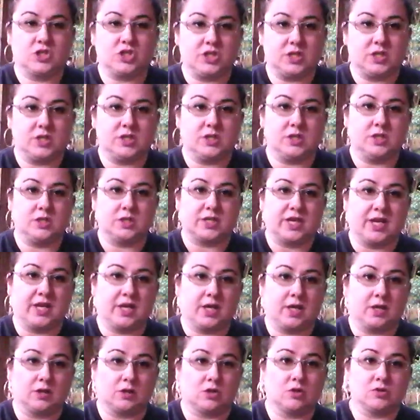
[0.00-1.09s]
she
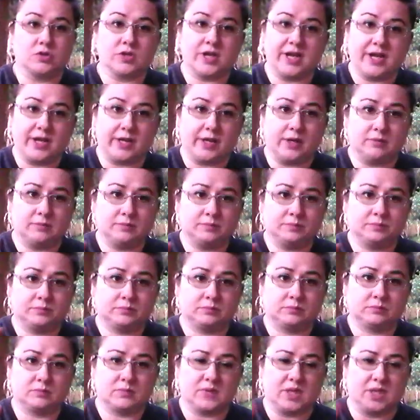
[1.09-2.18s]
can close her hand now.
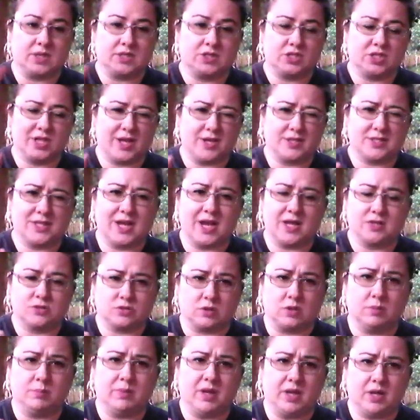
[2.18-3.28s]
It, it takes
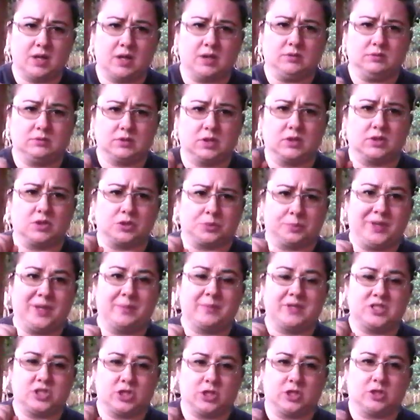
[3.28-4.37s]
her a, a, a, little bit,
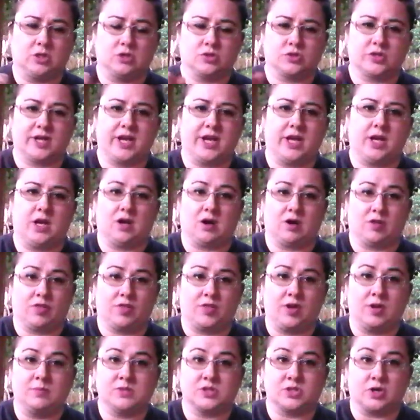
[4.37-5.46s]
but she can close her hand, and her
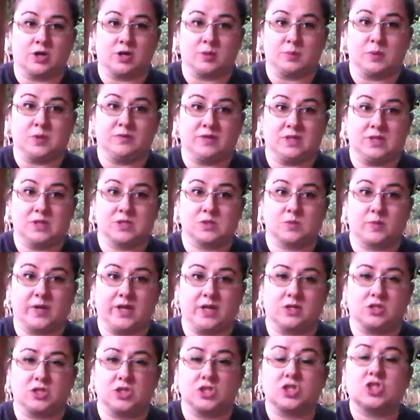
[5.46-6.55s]
thumb started moving this week.
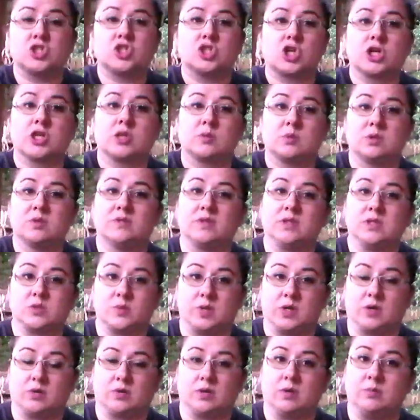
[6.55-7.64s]
Just started moving this
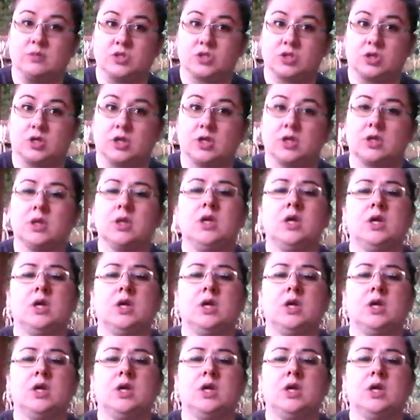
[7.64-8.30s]
week. Her thumb just started.